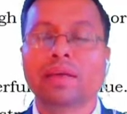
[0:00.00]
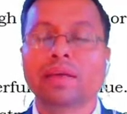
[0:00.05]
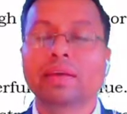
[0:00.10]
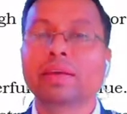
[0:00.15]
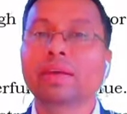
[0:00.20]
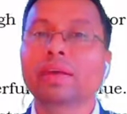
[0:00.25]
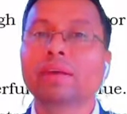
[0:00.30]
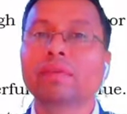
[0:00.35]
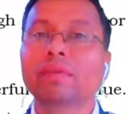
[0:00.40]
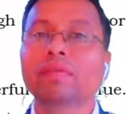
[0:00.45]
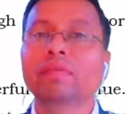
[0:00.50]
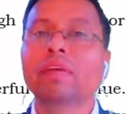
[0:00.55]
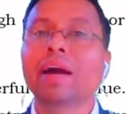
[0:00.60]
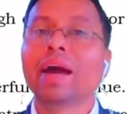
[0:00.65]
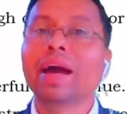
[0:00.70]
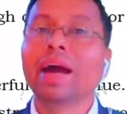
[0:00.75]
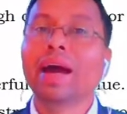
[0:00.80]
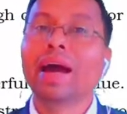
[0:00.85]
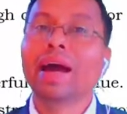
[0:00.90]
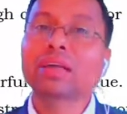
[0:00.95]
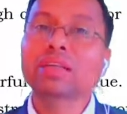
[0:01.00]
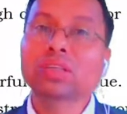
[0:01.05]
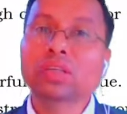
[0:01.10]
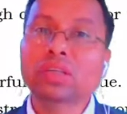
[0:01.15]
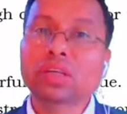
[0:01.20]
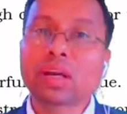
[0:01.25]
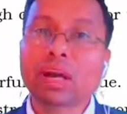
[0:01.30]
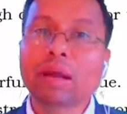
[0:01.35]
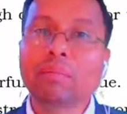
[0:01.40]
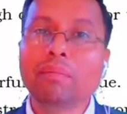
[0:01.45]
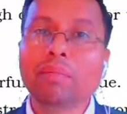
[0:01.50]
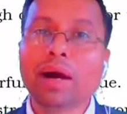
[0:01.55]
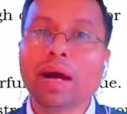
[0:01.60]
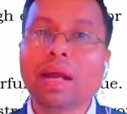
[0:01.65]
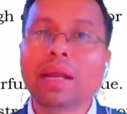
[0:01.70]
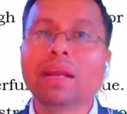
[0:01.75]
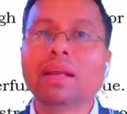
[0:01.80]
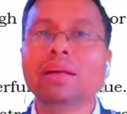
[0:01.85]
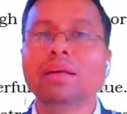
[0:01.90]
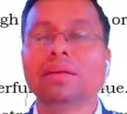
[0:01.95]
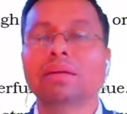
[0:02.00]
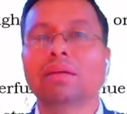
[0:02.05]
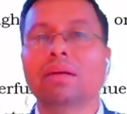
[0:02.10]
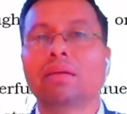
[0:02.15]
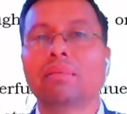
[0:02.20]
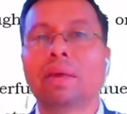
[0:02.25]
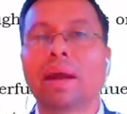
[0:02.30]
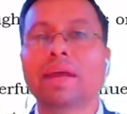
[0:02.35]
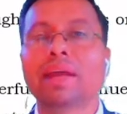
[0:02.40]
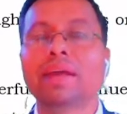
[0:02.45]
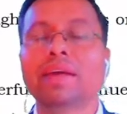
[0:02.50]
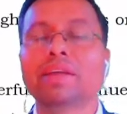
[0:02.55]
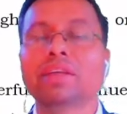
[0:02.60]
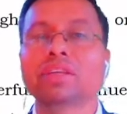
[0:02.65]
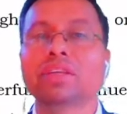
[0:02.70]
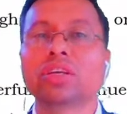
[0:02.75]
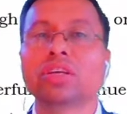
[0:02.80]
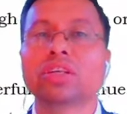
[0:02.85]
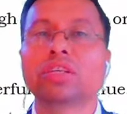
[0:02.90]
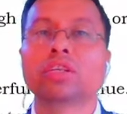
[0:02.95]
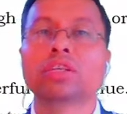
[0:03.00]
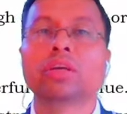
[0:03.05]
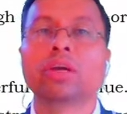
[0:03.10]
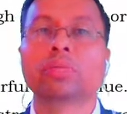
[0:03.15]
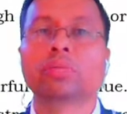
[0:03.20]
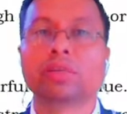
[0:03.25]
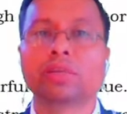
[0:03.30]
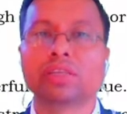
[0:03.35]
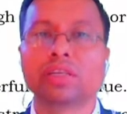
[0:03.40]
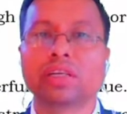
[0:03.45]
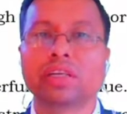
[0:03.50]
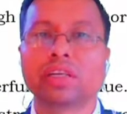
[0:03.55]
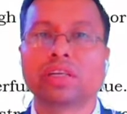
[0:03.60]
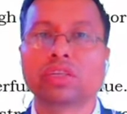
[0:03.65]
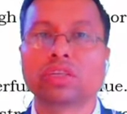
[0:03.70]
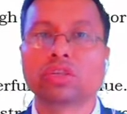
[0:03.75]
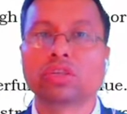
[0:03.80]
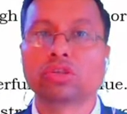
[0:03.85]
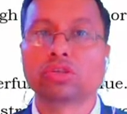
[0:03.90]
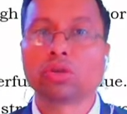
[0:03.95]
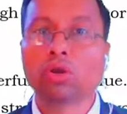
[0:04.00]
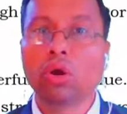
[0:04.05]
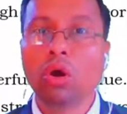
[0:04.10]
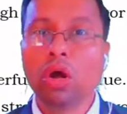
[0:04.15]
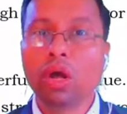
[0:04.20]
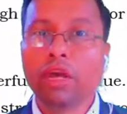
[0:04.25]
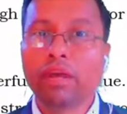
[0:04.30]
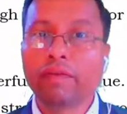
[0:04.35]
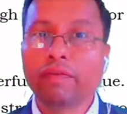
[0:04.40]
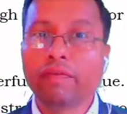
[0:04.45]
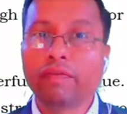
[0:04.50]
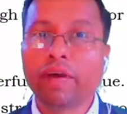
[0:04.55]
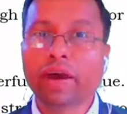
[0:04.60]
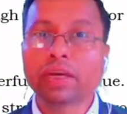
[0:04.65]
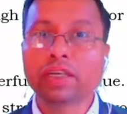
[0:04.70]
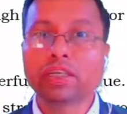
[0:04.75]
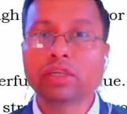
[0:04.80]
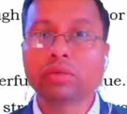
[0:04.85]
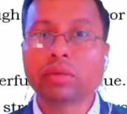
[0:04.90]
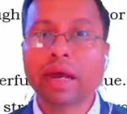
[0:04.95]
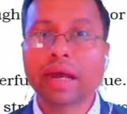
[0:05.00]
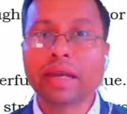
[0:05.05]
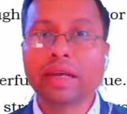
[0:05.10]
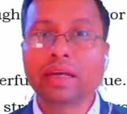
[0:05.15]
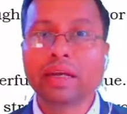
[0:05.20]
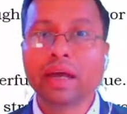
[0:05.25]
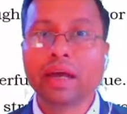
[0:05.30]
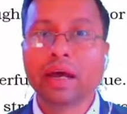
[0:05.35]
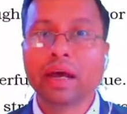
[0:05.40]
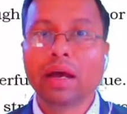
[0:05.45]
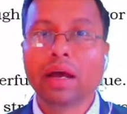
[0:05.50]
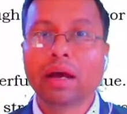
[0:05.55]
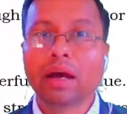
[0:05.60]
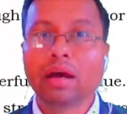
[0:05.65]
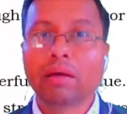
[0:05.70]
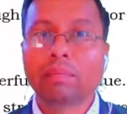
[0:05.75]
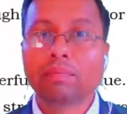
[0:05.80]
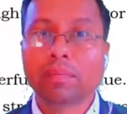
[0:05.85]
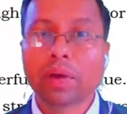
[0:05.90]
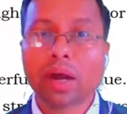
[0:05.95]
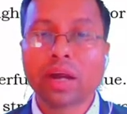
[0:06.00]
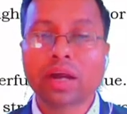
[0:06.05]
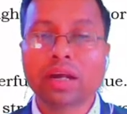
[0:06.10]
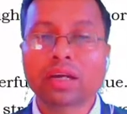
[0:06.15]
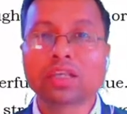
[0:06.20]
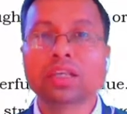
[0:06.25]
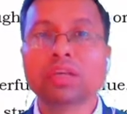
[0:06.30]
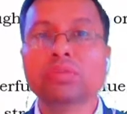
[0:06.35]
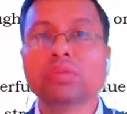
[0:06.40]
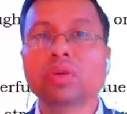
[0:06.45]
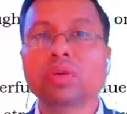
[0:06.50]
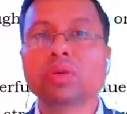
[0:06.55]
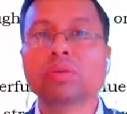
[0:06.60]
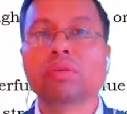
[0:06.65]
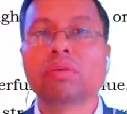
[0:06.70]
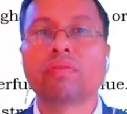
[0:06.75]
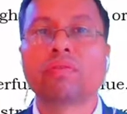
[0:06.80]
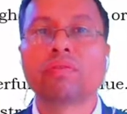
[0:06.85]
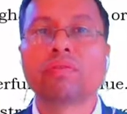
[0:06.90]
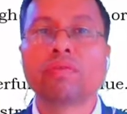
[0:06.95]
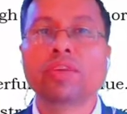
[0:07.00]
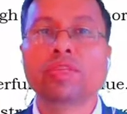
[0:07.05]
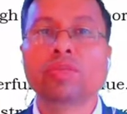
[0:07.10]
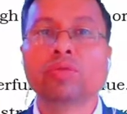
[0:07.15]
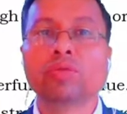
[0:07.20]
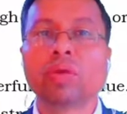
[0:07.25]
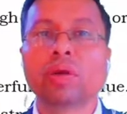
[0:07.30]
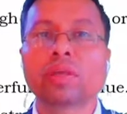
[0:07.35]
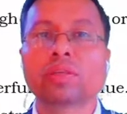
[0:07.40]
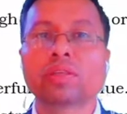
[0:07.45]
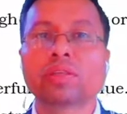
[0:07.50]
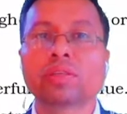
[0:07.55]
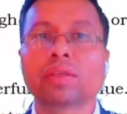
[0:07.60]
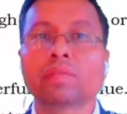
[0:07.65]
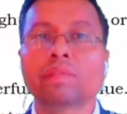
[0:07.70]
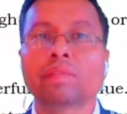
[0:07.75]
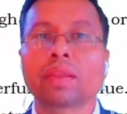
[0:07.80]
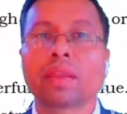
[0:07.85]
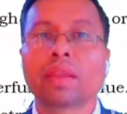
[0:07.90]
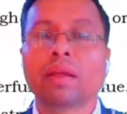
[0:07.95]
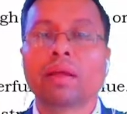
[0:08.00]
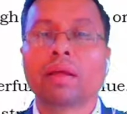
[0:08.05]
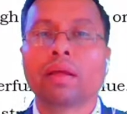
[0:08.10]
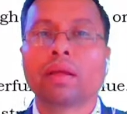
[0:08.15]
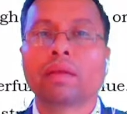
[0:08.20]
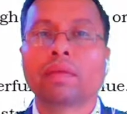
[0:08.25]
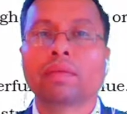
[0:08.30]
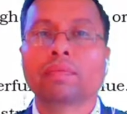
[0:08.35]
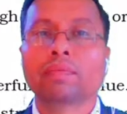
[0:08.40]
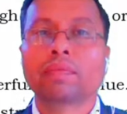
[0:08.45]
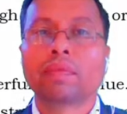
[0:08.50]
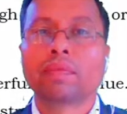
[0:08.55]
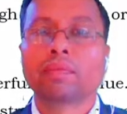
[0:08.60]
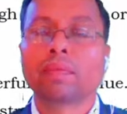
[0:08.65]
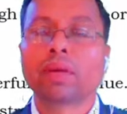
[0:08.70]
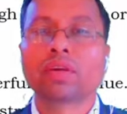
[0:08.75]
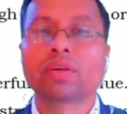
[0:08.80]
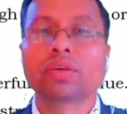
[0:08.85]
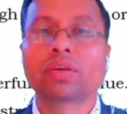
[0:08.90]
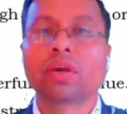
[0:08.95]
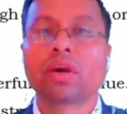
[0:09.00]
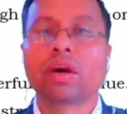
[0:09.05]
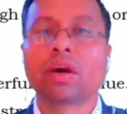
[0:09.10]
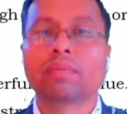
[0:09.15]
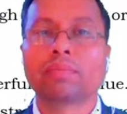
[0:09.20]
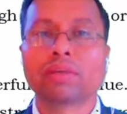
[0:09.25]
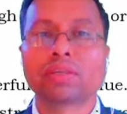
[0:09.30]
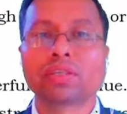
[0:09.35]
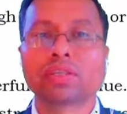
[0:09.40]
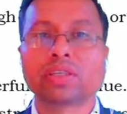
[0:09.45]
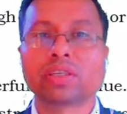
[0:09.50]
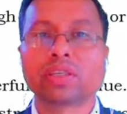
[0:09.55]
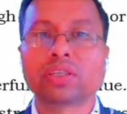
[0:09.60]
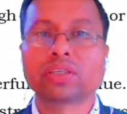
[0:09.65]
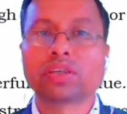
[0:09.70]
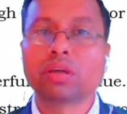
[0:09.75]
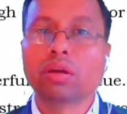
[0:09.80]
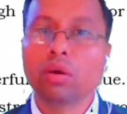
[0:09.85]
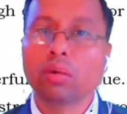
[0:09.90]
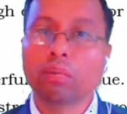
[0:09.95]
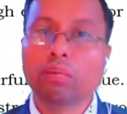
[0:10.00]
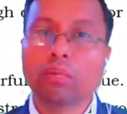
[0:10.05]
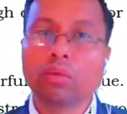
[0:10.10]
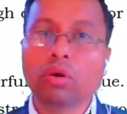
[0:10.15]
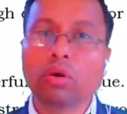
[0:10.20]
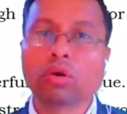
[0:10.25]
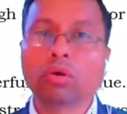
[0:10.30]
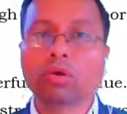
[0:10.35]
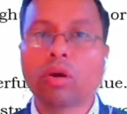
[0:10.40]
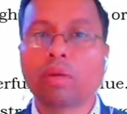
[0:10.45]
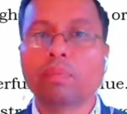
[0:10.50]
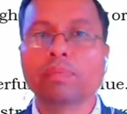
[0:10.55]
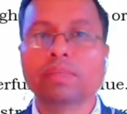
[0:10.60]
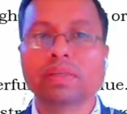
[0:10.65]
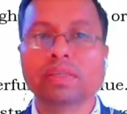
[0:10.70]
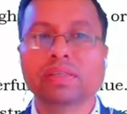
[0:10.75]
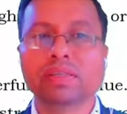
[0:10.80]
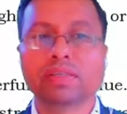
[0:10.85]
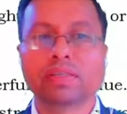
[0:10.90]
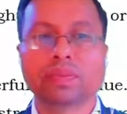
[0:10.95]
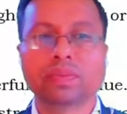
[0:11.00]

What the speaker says: give extra mileage to your presentation. So effective and productive use of visuals make your presentation more complex.